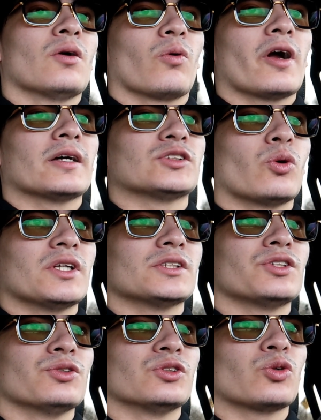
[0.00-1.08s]
we're at
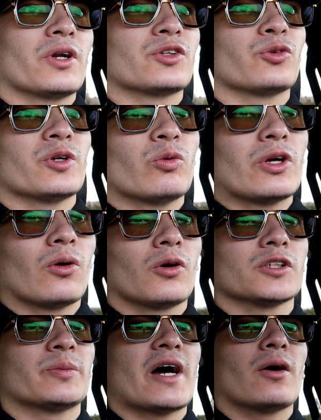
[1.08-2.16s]
22 to 23 wheel
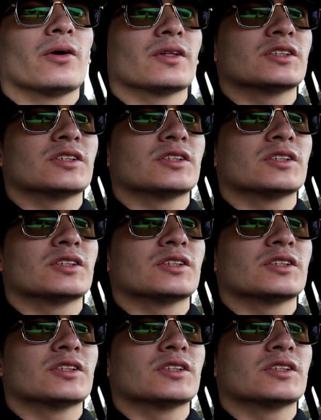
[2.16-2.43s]
horsepower.